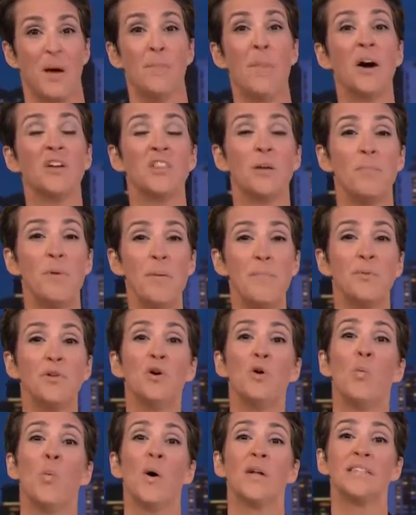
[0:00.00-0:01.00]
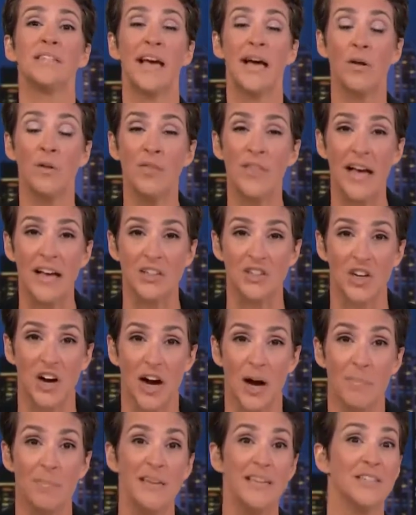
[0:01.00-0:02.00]
Among the people who once held that
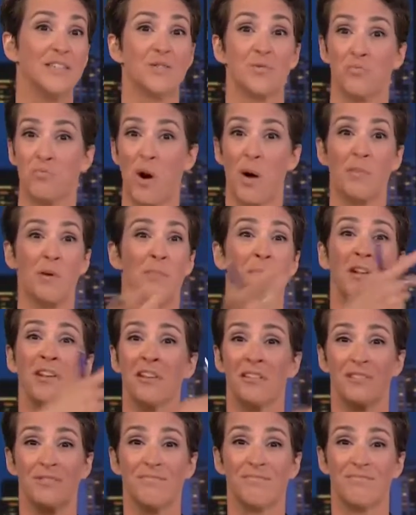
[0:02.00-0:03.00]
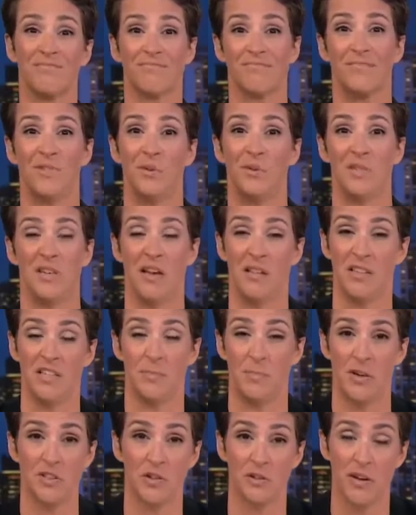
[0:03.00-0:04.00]
job is Robert Mueller, who is now
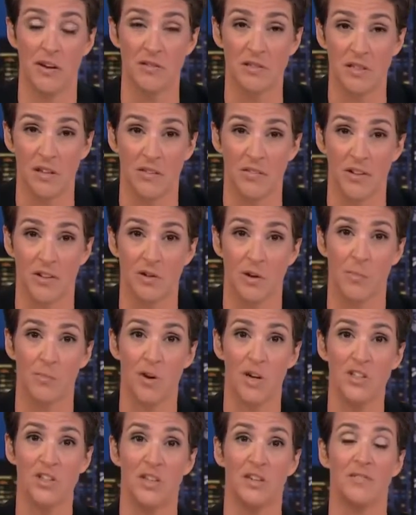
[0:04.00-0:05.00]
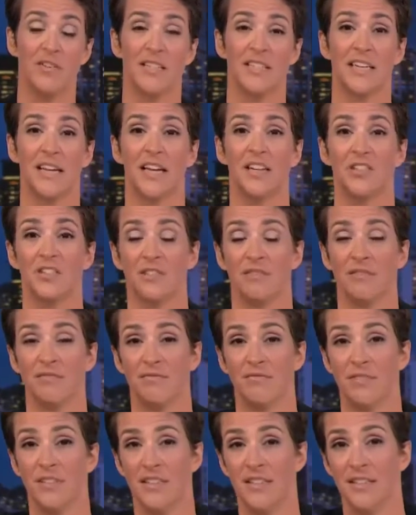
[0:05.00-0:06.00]
the special counsel on the Trump Russia investigation.
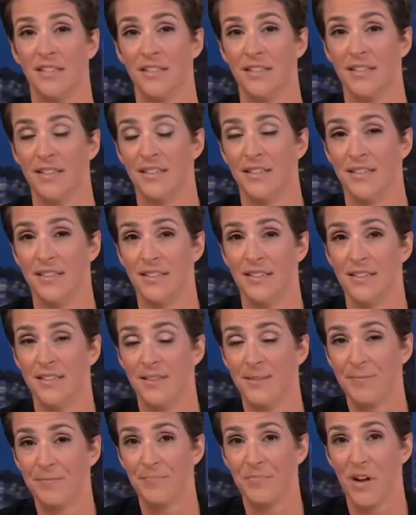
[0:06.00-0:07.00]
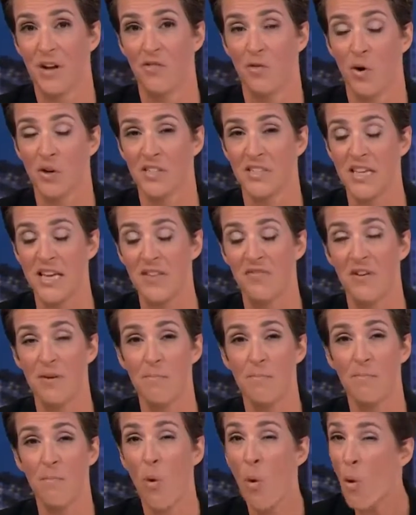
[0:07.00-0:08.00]
Of course, the
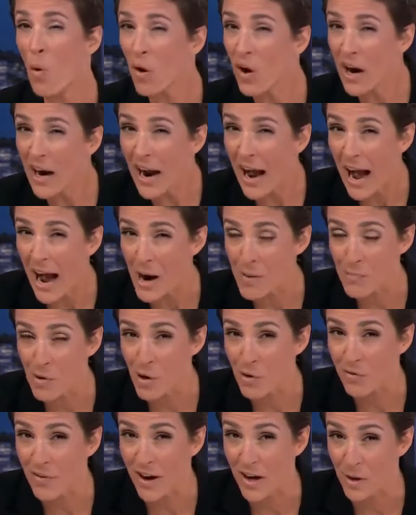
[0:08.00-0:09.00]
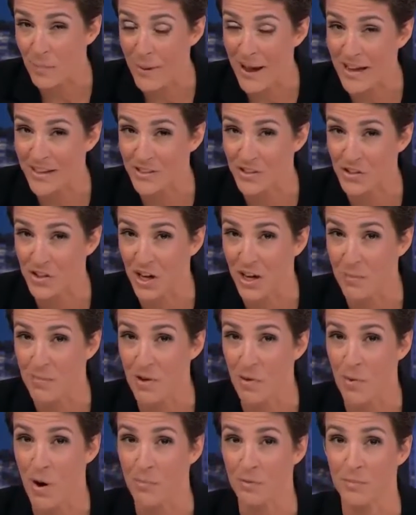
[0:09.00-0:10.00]
even more high profile past
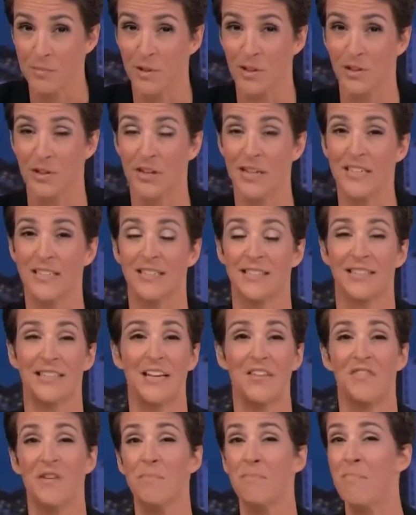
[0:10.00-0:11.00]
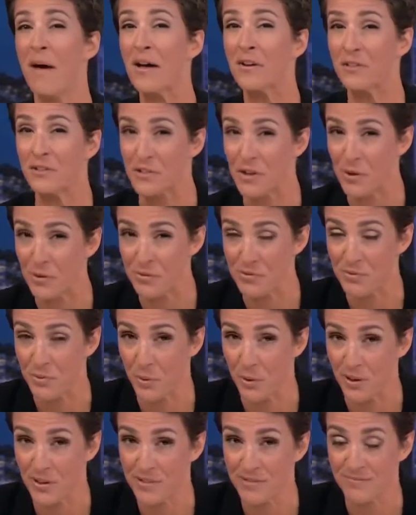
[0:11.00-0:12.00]
job that Robert Mueller is even better known
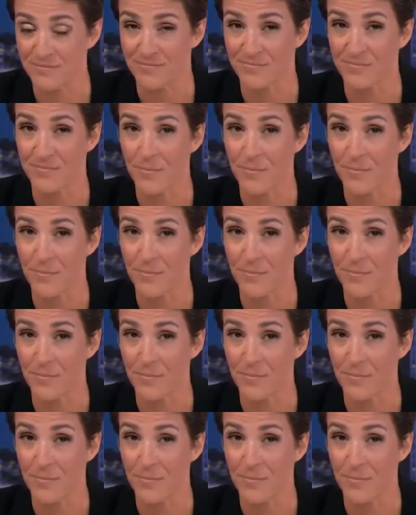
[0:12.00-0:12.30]
for